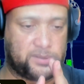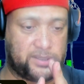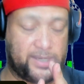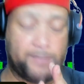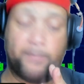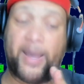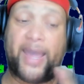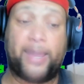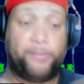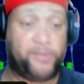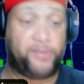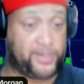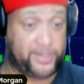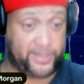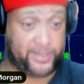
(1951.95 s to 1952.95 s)
In my
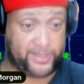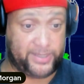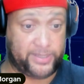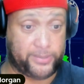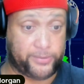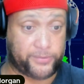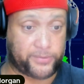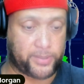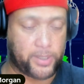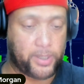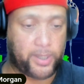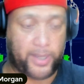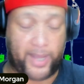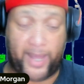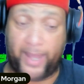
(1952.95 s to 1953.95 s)
opinion, he is.
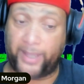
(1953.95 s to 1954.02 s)
Mm-hmm.